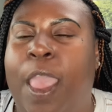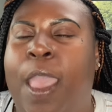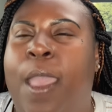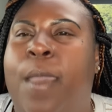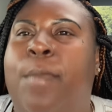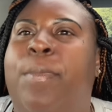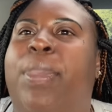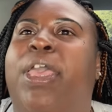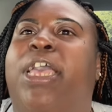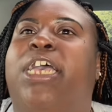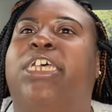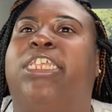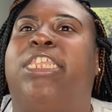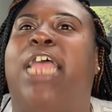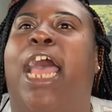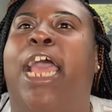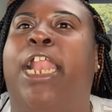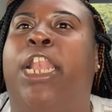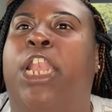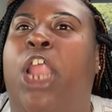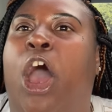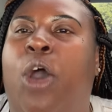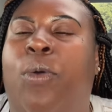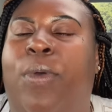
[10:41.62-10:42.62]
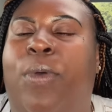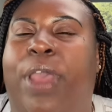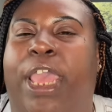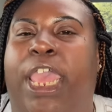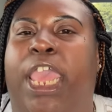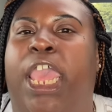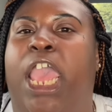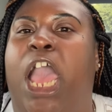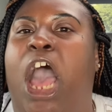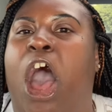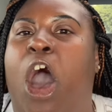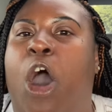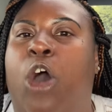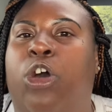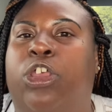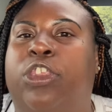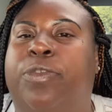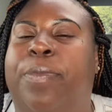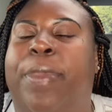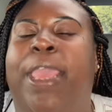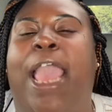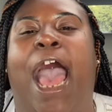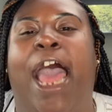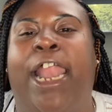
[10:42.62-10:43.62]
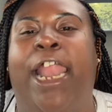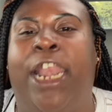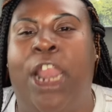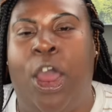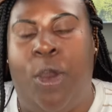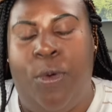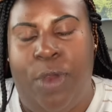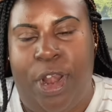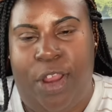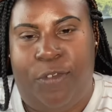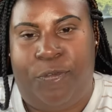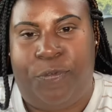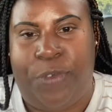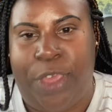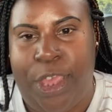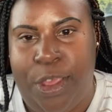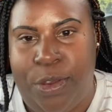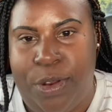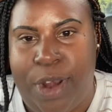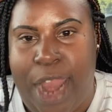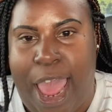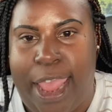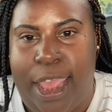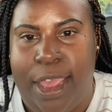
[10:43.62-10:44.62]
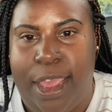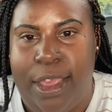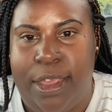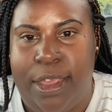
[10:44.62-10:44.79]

because I know when he holds me, I know what it feels like.